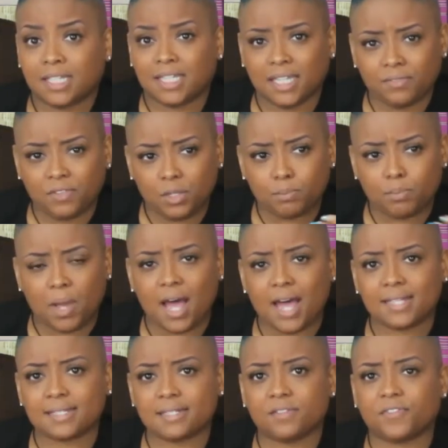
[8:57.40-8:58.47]
Give them
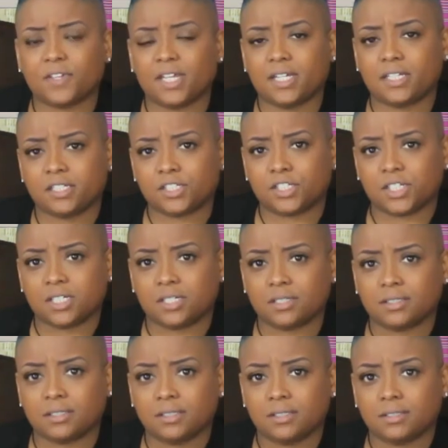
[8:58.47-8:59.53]
positive energy.
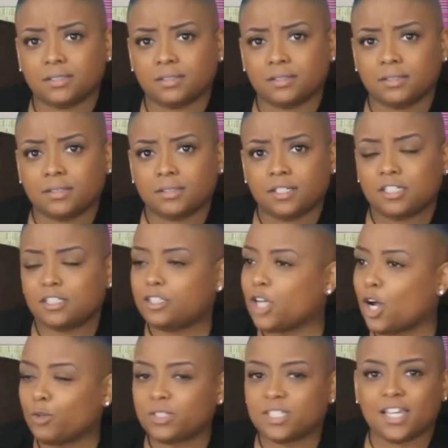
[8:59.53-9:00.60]

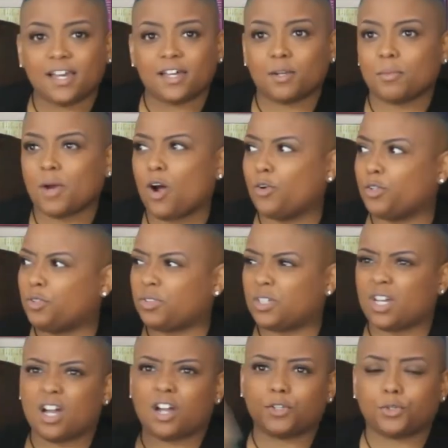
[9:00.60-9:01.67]
Don't tell them, oh, you
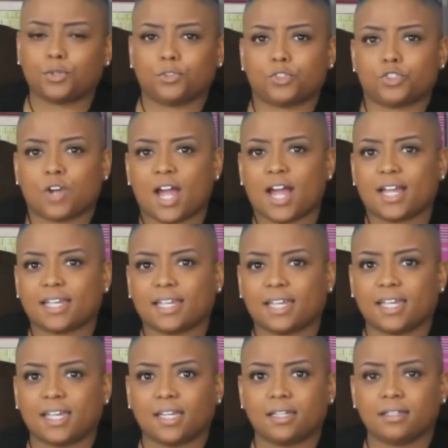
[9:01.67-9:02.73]
young, you can try
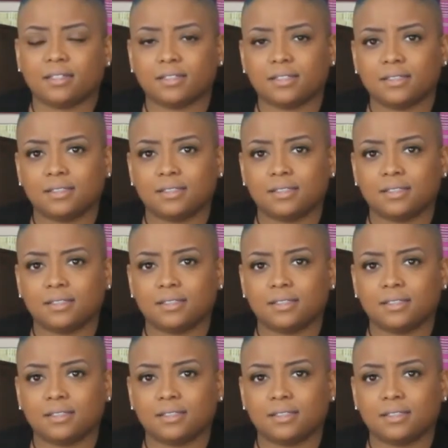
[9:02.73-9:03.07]
again.